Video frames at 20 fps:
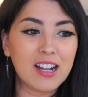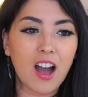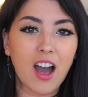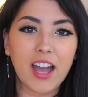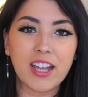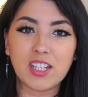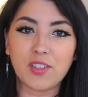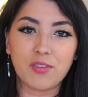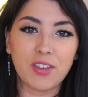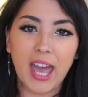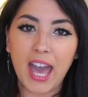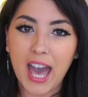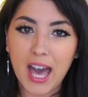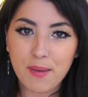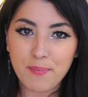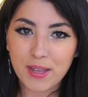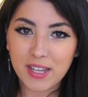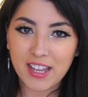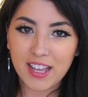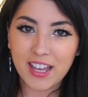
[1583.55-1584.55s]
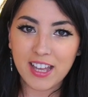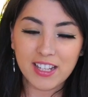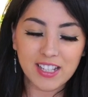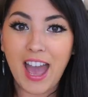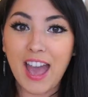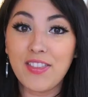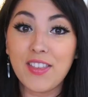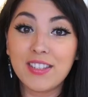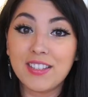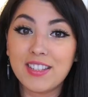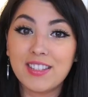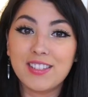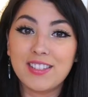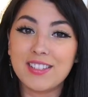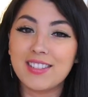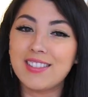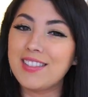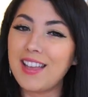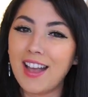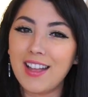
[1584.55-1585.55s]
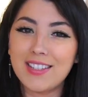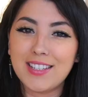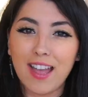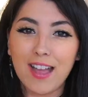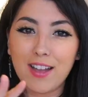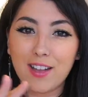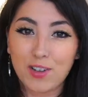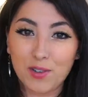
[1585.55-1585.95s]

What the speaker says: kind of cabinet. And this is just such a